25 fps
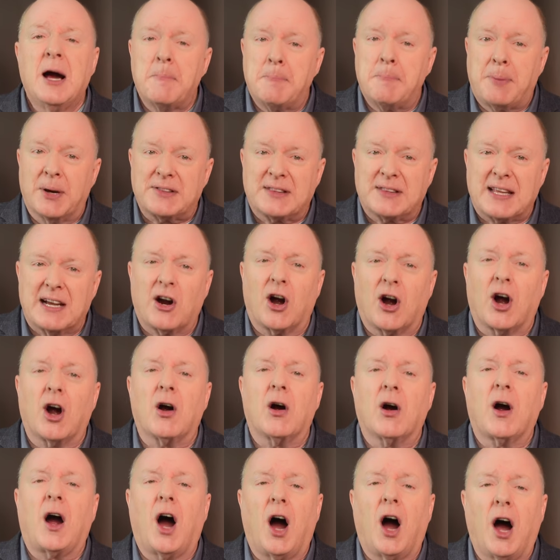But there
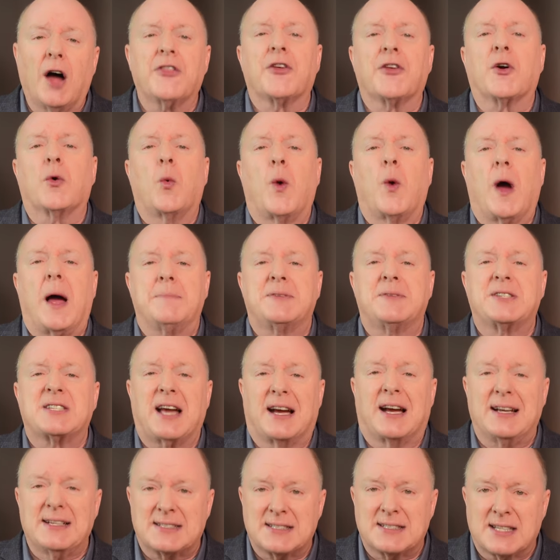are other
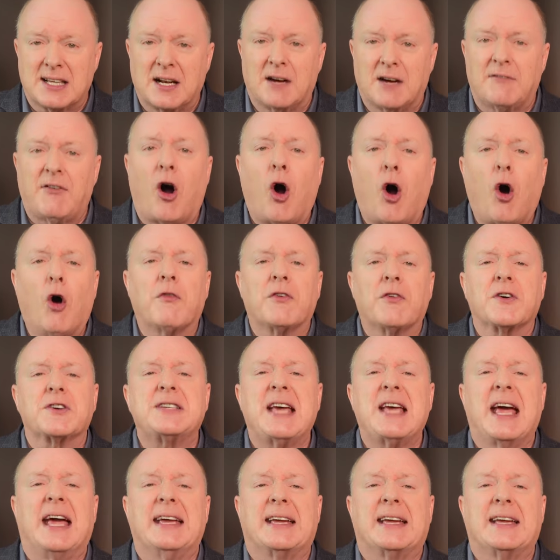websites that have
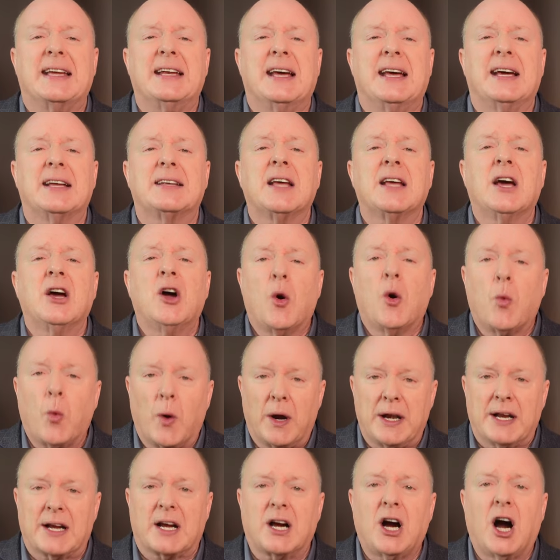overtaken it
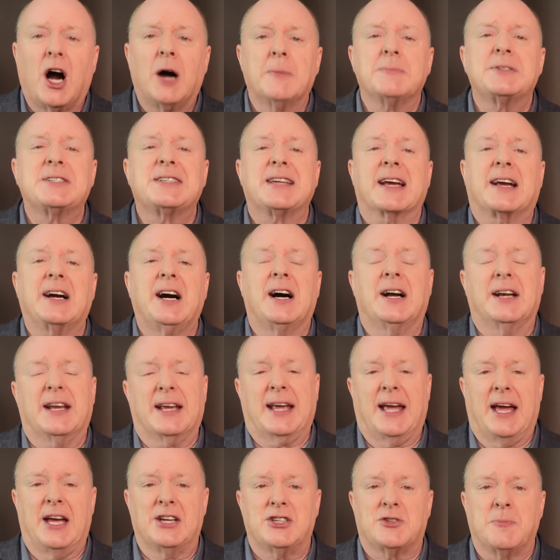when it comes to
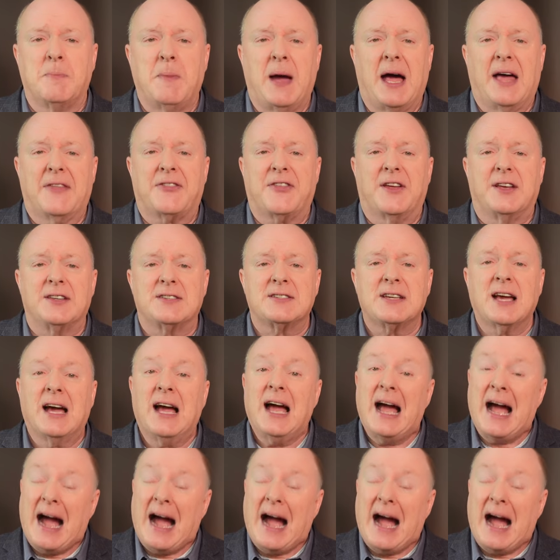cutting-edge methods.